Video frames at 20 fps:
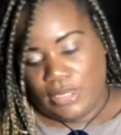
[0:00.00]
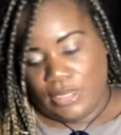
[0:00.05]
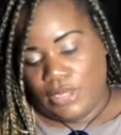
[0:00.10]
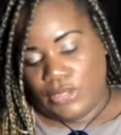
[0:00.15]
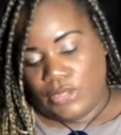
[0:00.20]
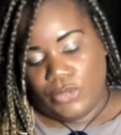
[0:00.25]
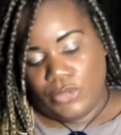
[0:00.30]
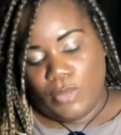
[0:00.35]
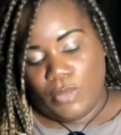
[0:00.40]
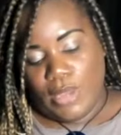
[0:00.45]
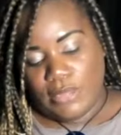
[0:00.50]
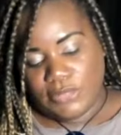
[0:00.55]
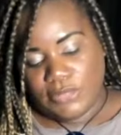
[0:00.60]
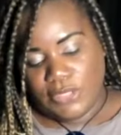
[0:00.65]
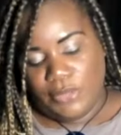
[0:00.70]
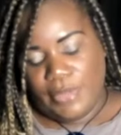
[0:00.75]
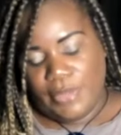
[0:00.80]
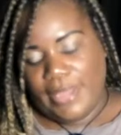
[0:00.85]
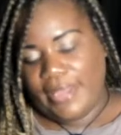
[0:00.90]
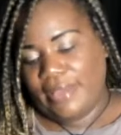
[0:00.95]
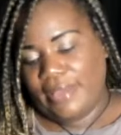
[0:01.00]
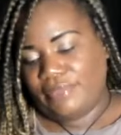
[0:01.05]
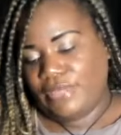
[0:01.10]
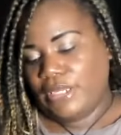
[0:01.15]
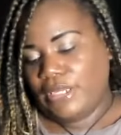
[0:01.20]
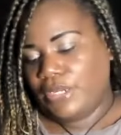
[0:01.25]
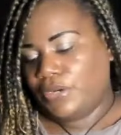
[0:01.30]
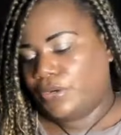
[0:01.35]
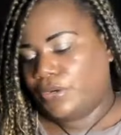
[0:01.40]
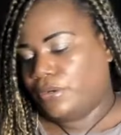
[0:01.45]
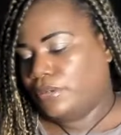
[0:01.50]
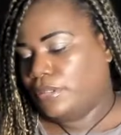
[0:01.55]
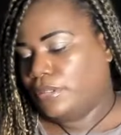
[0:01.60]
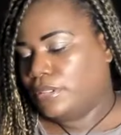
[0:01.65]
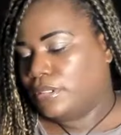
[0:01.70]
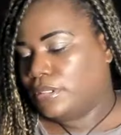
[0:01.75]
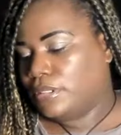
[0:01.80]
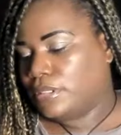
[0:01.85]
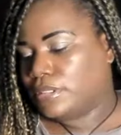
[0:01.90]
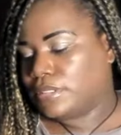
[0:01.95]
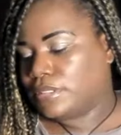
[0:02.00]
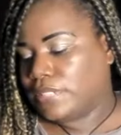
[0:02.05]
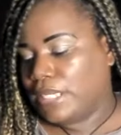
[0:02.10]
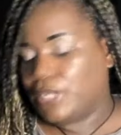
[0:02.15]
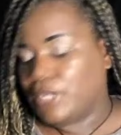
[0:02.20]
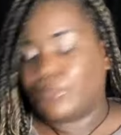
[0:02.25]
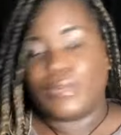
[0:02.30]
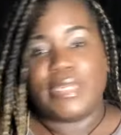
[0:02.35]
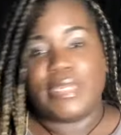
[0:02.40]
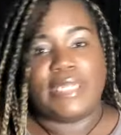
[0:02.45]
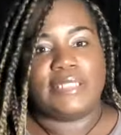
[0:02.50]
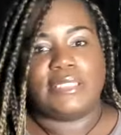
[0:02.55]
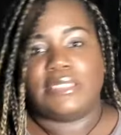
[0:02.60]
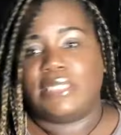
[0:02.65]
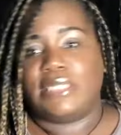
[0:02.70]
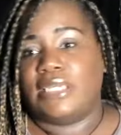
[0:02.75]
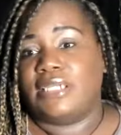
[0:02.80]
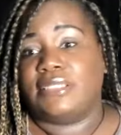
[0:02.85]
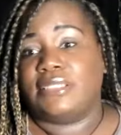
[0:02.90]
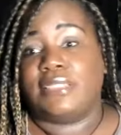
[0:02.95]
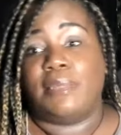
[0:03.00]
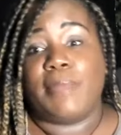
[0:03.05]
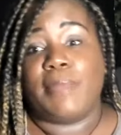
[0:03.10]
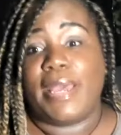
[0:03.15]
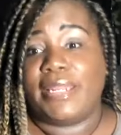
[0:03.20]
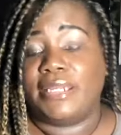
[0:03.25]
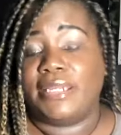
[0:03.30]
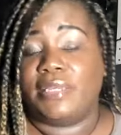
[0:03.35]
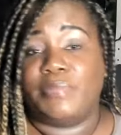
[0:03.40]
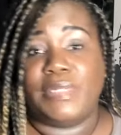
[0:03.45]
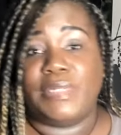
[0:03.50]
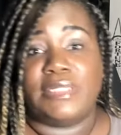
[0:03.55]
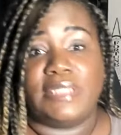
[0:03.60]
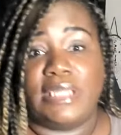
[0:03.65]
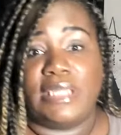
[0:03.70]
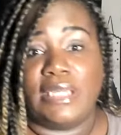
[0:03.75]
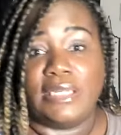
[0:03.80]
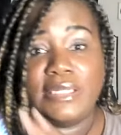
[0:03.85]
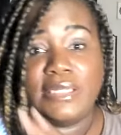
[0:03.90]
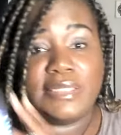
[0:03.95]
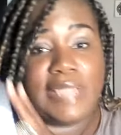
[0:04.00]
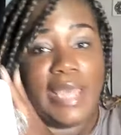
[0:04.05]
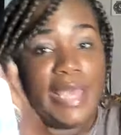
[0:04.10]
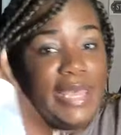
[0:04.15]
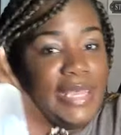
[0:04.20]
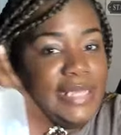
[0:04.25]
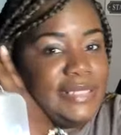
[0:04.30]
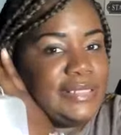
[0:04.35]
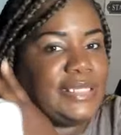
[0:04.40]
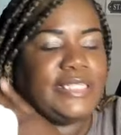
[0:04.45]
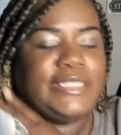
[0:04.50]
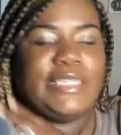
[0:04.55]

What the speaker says: You also have here synchronicity. Somebody could be seeing the signs.